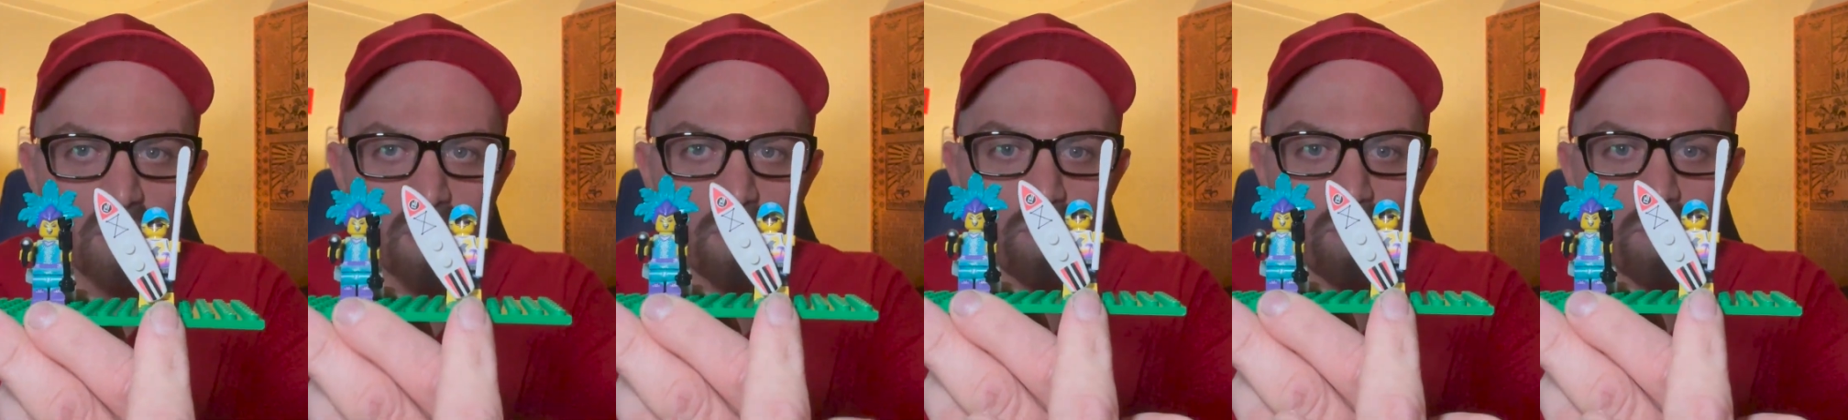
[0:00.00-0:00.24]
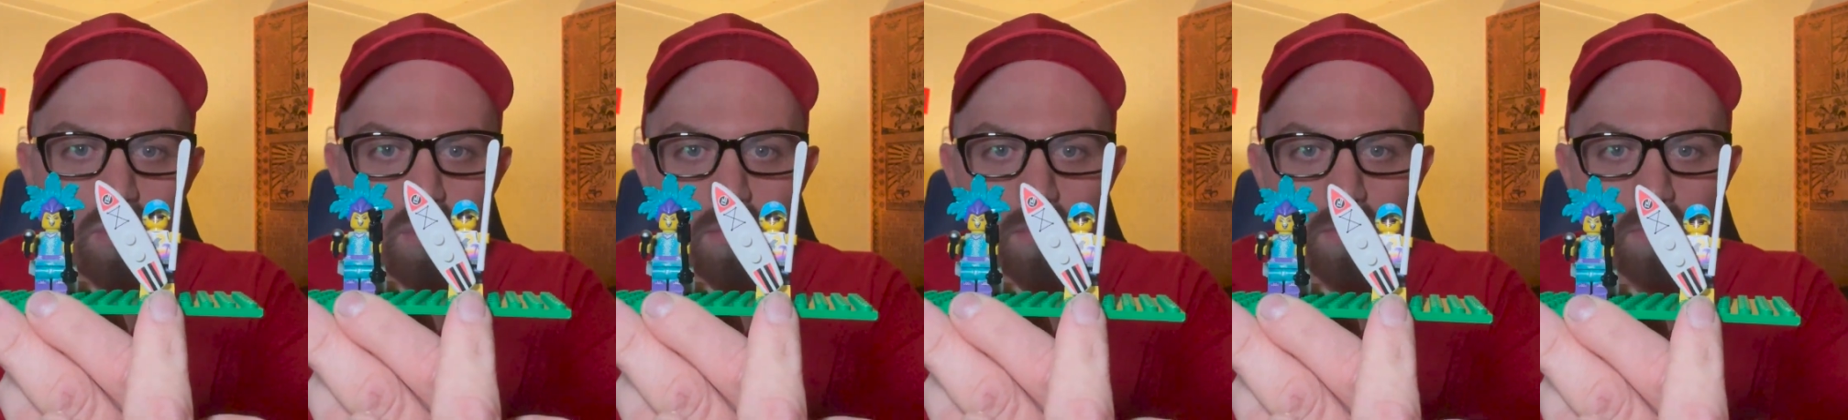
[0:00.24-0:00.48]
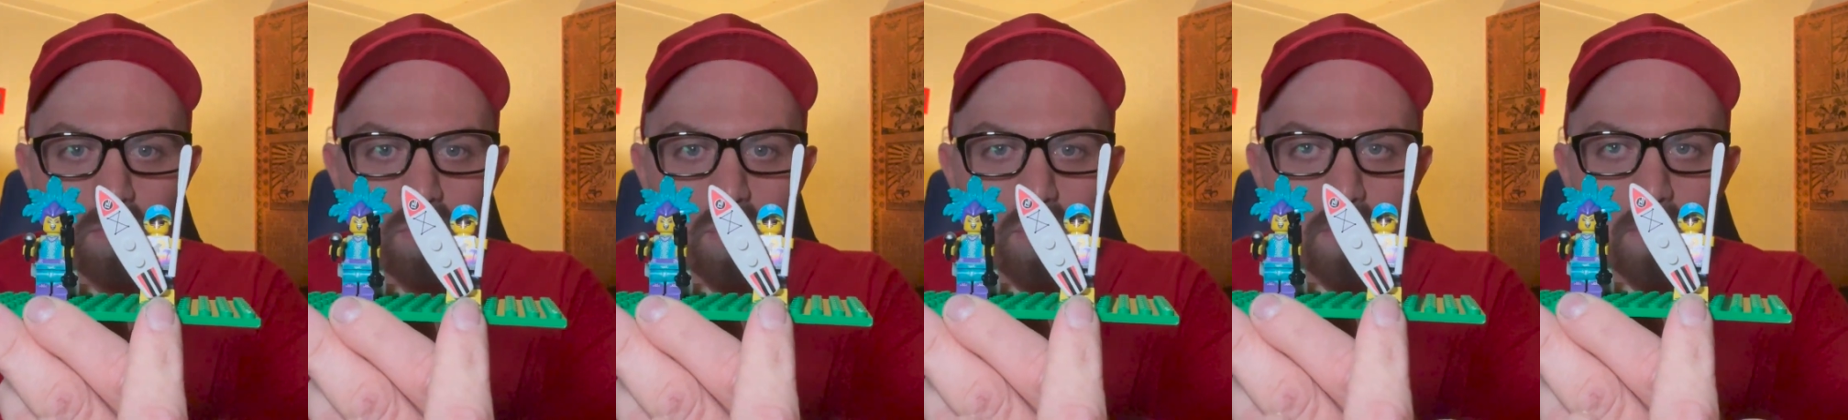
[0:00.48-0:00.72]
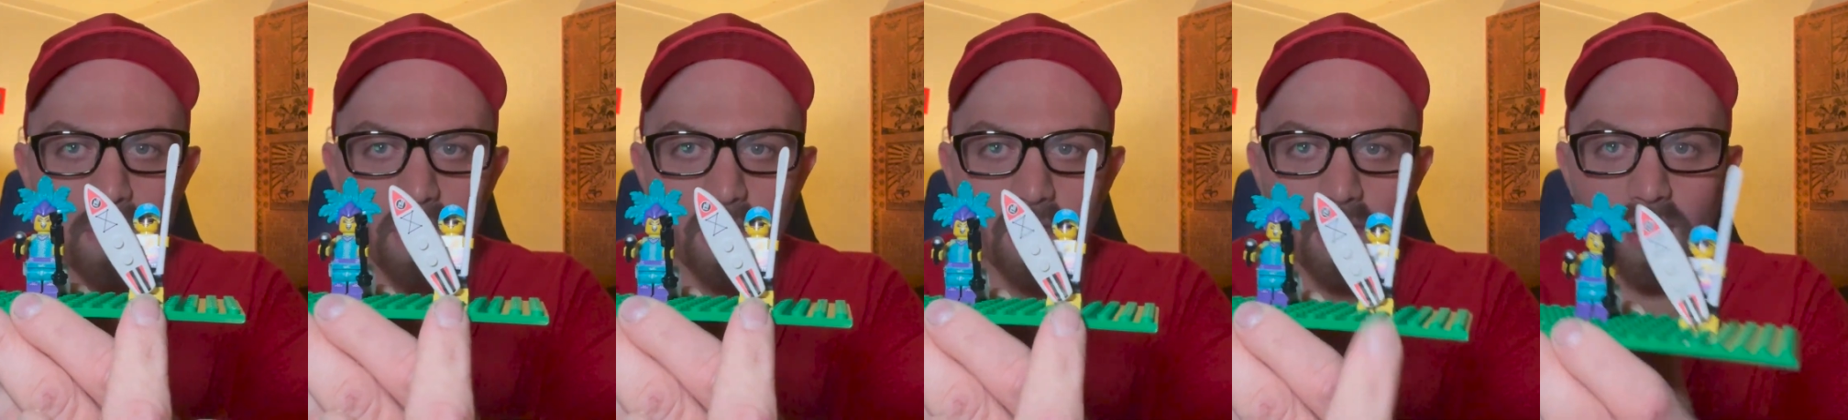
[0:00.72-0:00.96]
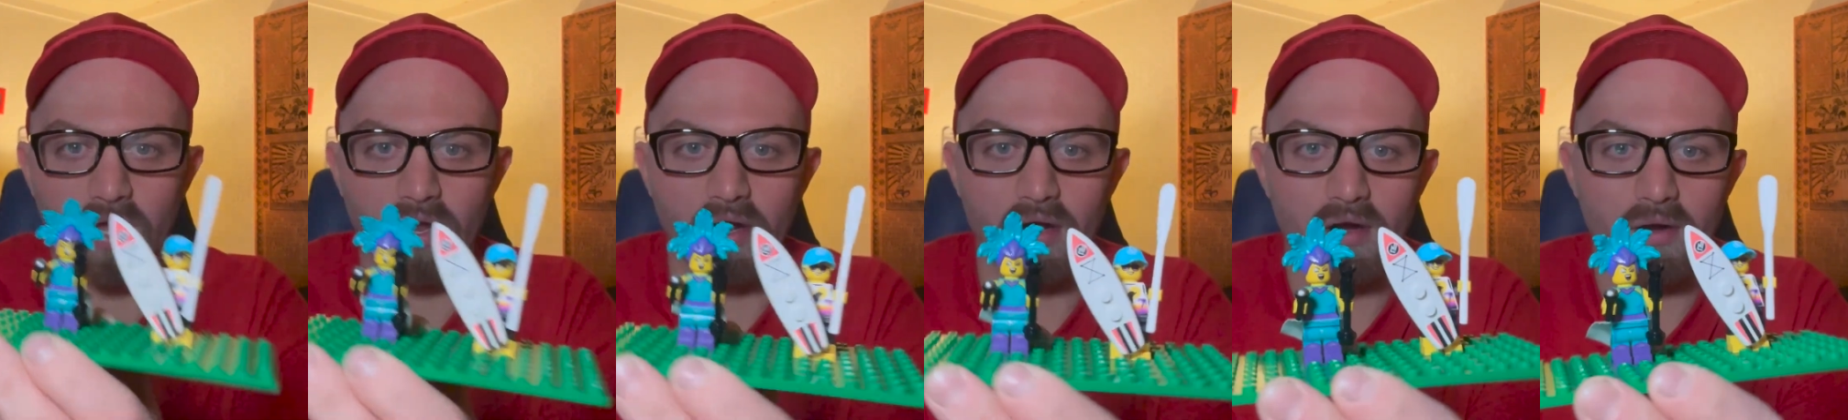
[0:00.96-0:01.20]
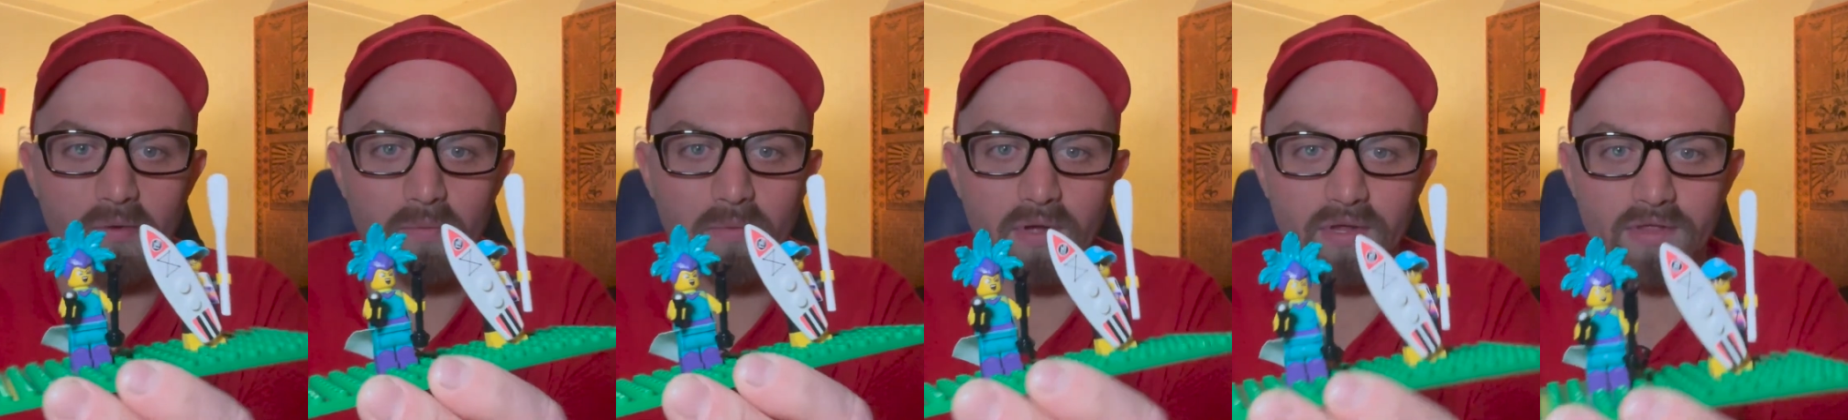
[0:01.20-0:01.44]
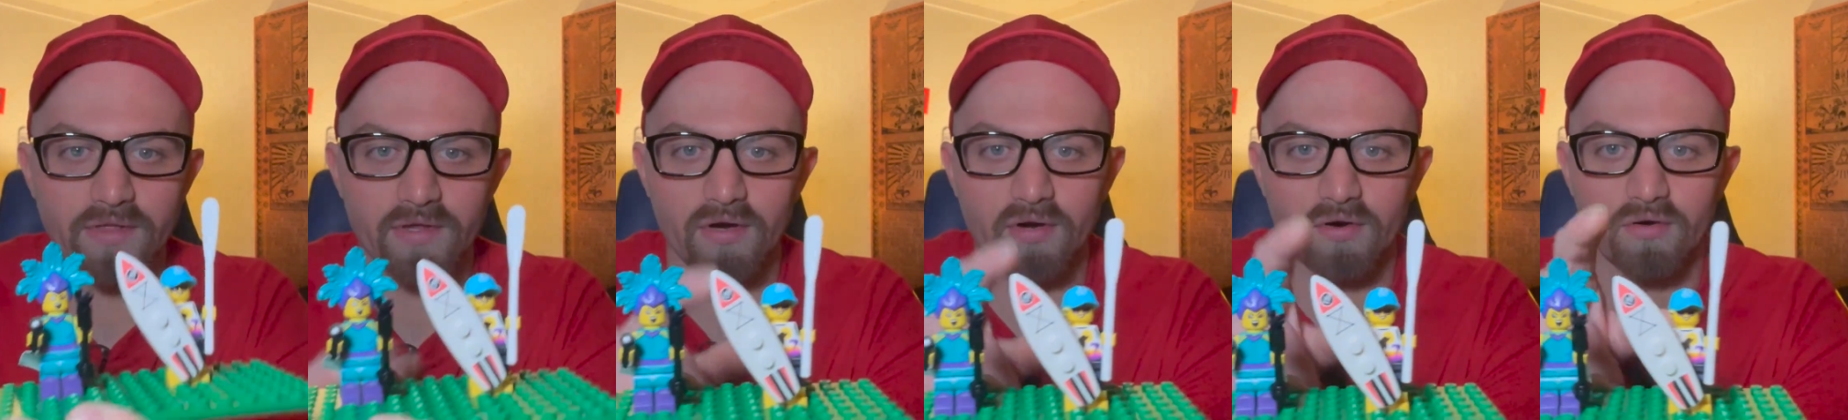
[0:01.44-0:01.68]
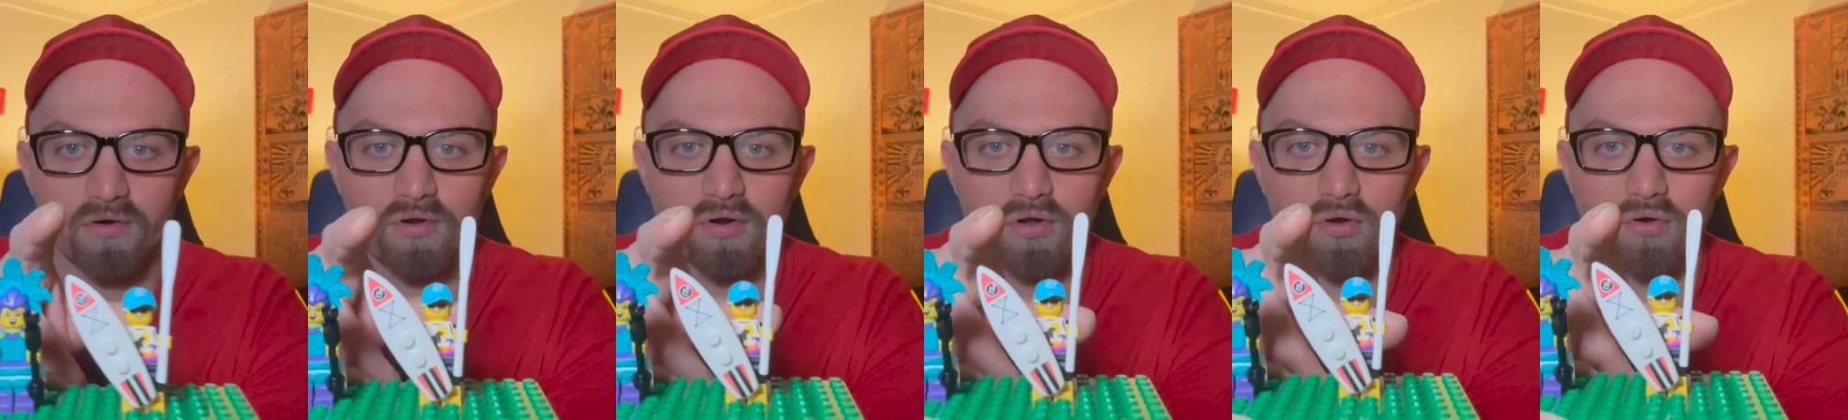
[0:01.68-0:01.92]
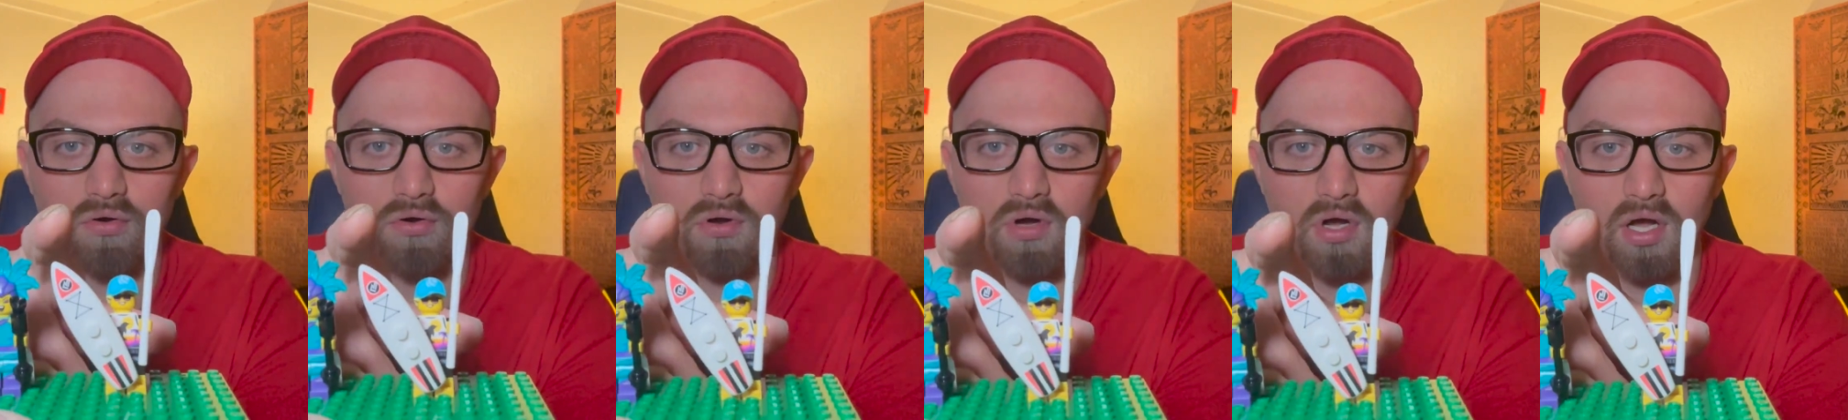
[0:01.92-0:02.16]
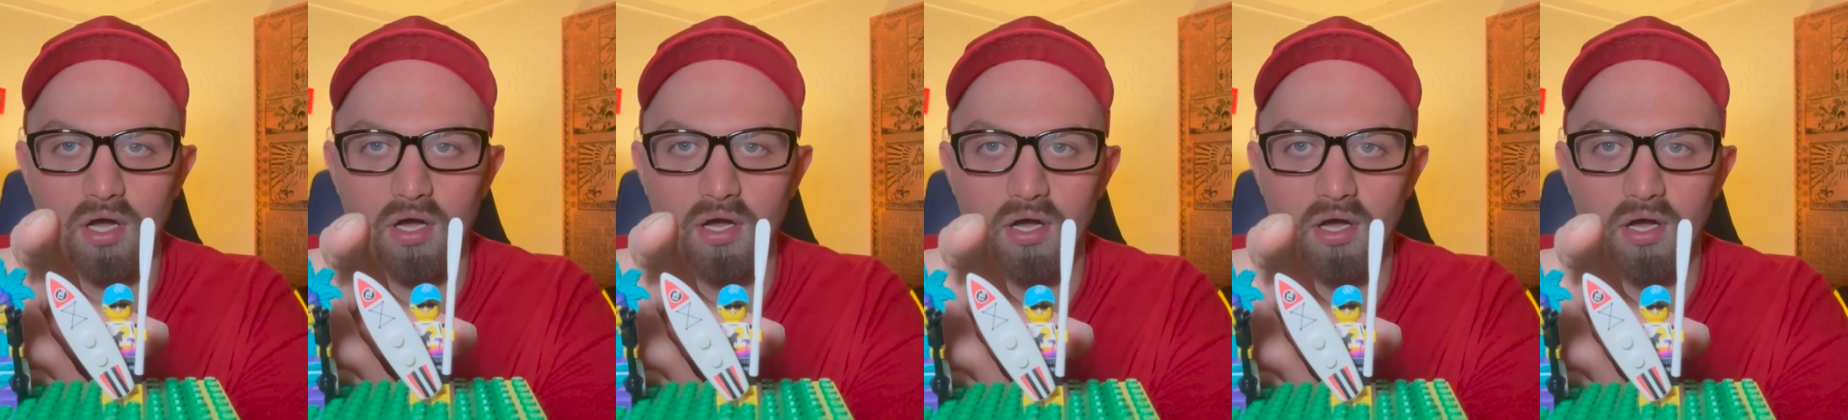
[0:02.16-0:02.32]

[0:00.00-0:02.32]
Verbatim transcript: woman here with her little